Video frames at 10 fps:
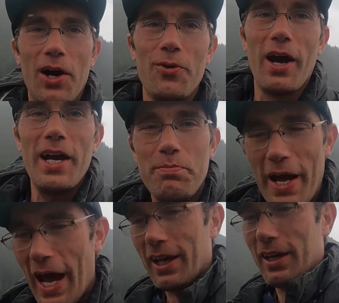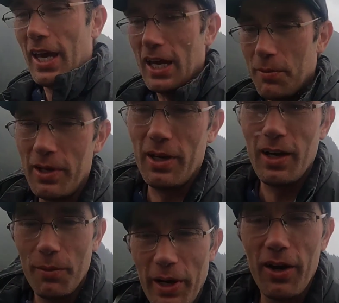Our ride back came
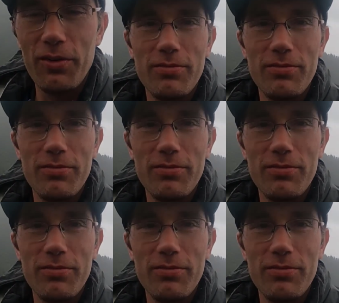about